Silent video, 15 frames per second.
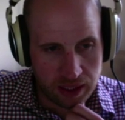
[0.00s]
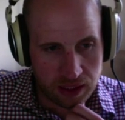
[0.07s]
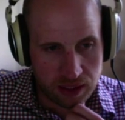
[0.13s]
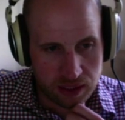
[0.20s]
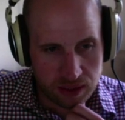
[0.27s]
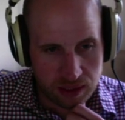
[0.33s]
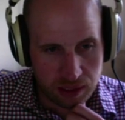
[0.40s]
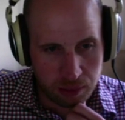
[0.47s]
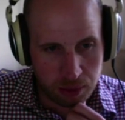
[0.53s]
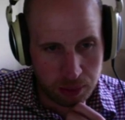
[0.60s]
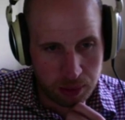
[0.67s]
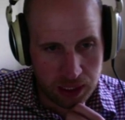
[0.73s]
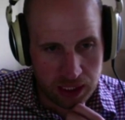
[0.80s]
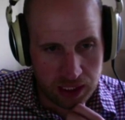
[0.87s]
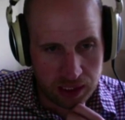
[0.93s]
that says
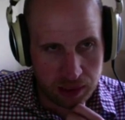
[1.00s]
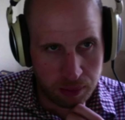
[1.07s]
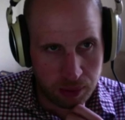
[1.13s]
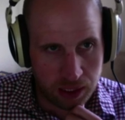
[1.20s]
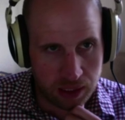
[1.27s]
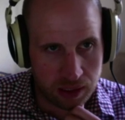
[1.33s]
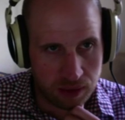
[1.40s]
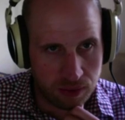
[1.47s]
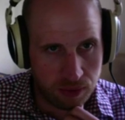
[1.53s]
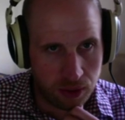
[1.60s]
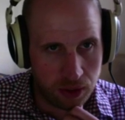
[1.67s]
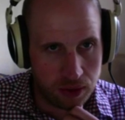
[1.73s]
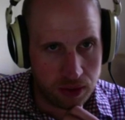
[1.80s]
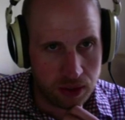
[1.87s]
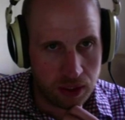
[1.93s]
WP debug to
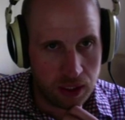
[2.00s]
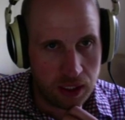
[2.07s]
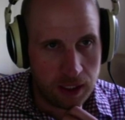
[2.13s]
false.